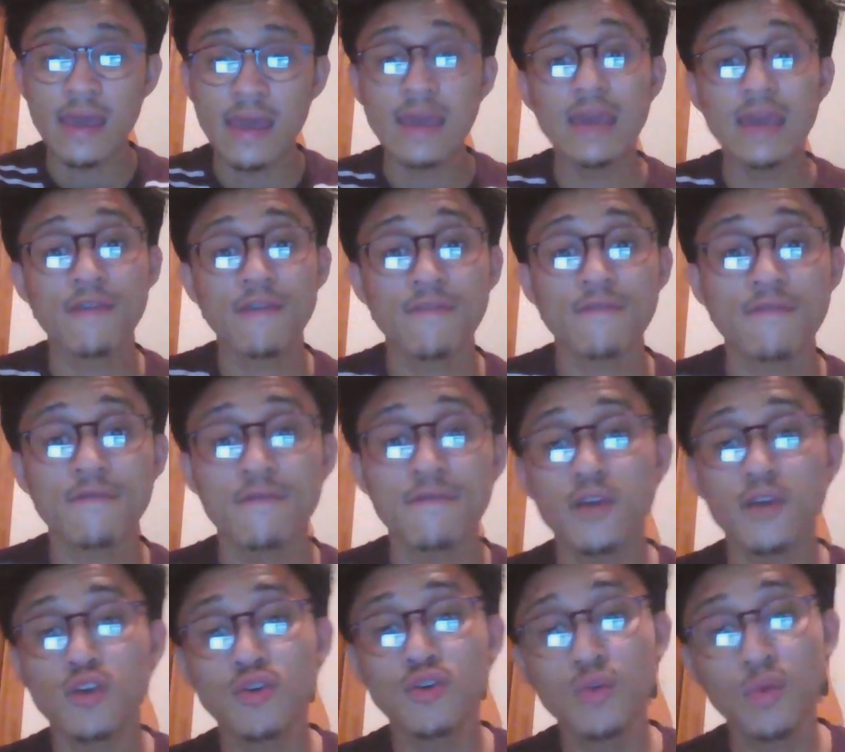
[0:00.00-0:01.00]
if
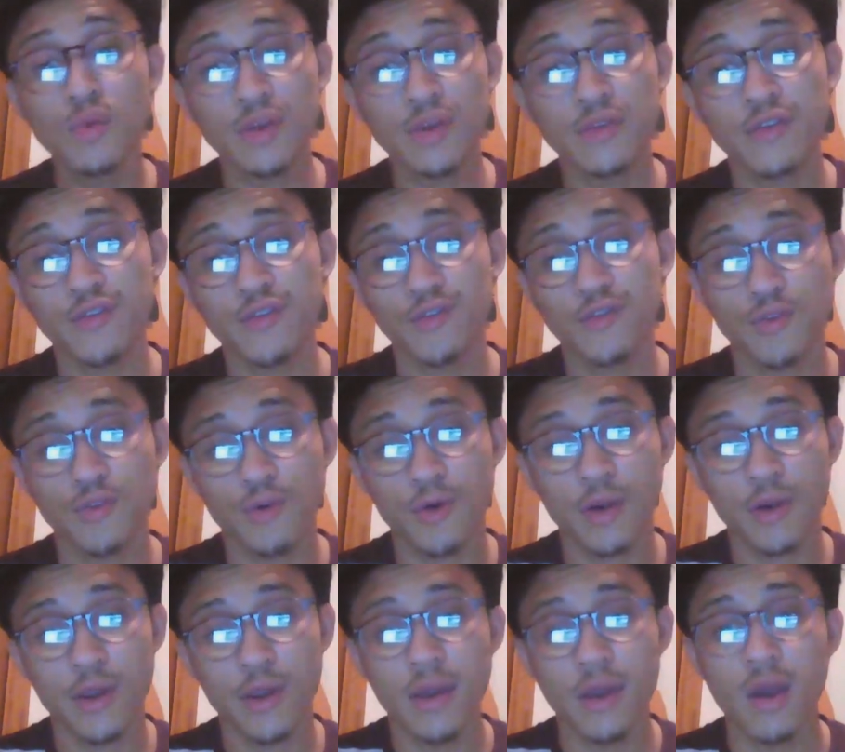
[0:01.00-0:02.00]
you were in this
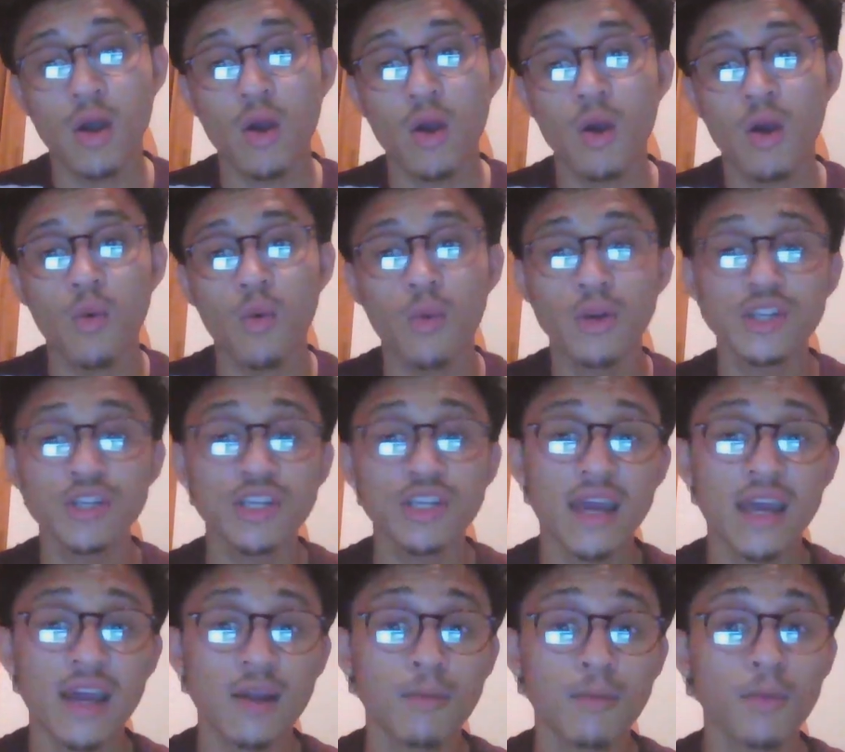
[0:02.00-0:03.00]
story, which
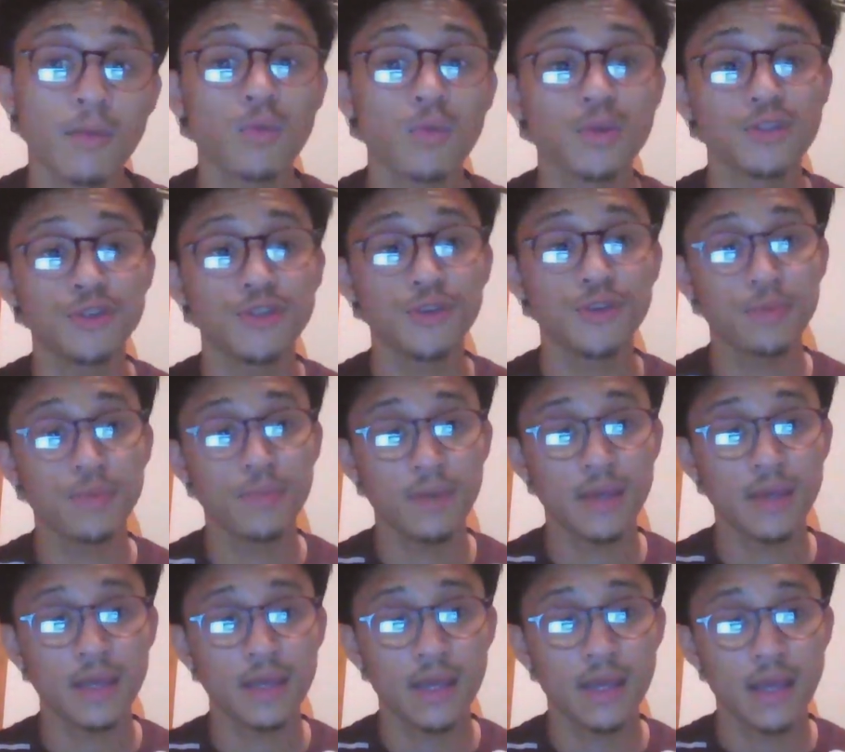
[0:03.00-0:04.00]
animal would you
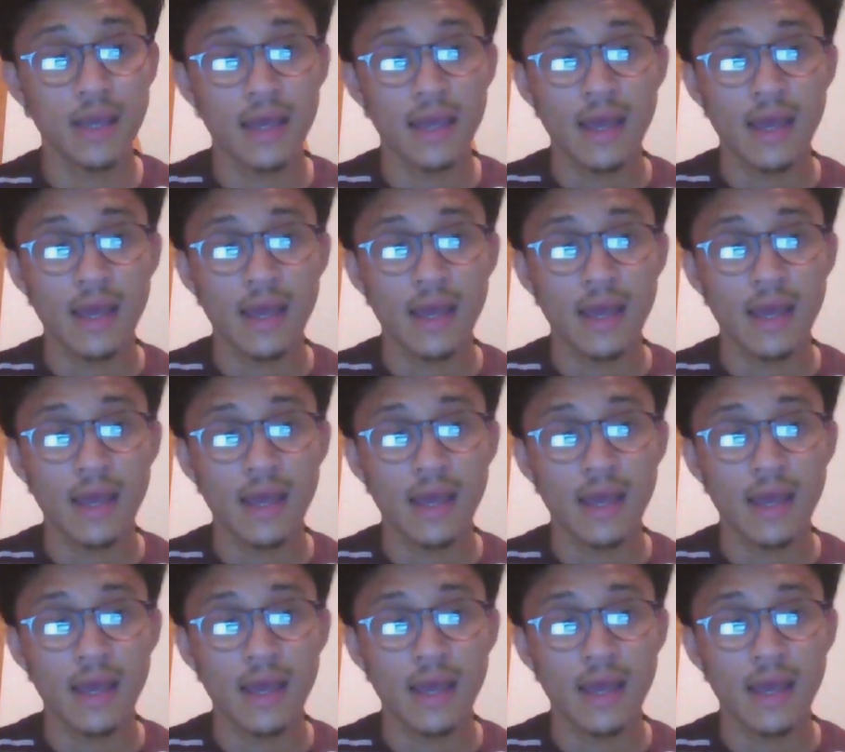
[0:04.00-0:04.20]
be?